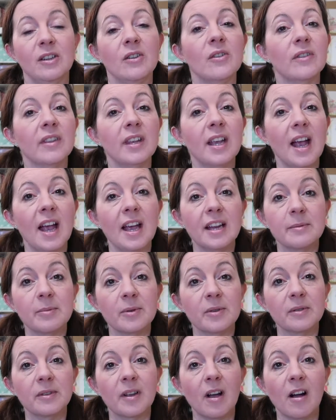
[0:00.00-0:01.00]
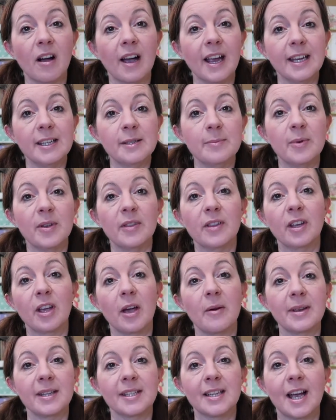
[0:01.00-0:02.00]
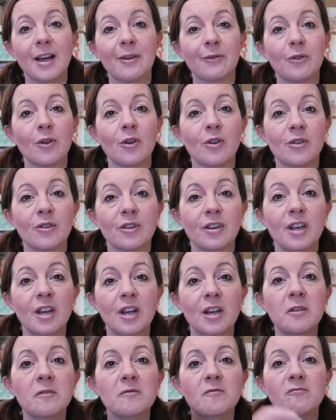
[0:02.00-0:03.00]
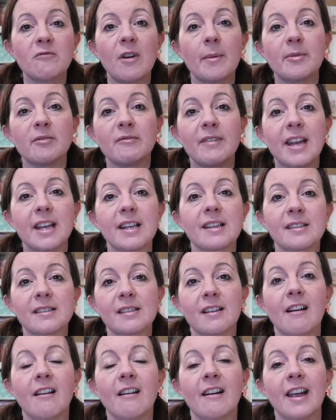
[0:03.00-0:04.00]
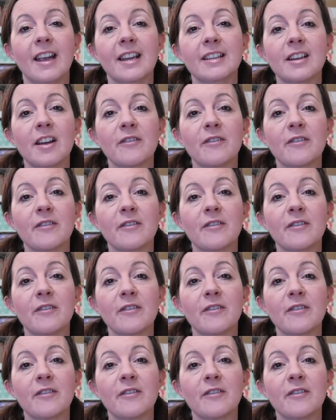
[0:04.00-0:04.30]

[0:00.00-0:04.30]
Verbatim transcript: Not the edible kind, but the going down on rubber rings kind.